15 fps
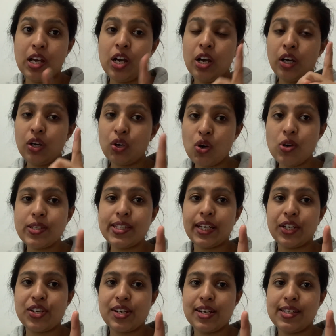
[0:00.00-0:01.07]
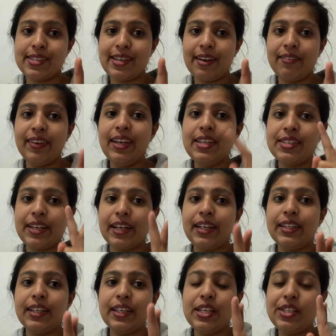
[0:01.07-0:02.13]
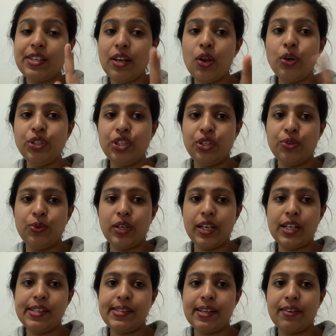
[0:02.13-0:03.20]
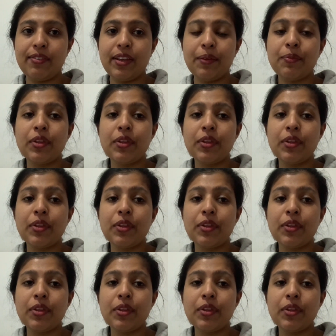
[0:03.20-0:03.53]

cross-sectional survey. Second thing is longitudinal survey.